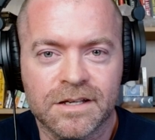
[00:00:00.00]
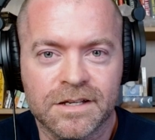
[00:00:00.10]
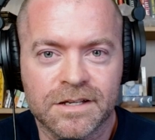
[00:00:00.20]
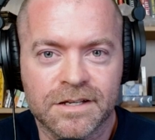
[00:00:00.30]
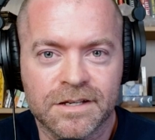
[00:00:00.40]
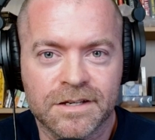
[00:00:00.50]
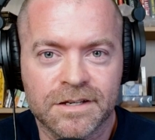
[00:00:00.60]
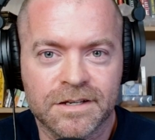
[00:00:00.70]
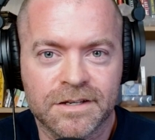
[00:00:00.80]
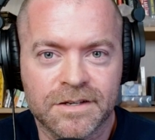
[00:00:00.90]

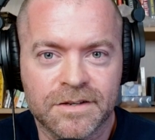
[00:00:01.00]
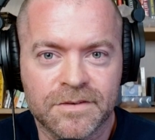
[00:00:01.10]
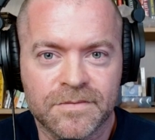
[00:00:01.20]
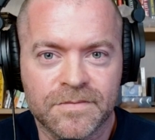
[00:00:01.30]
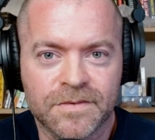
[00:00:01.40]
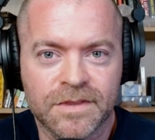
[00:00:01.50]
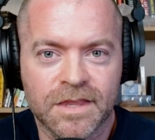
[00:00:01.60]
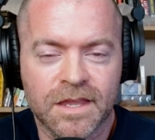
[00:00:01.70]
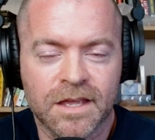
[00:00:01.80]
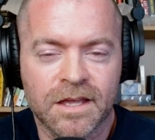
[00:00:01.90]

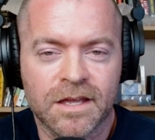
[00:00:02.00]
No one is speaking in this clip.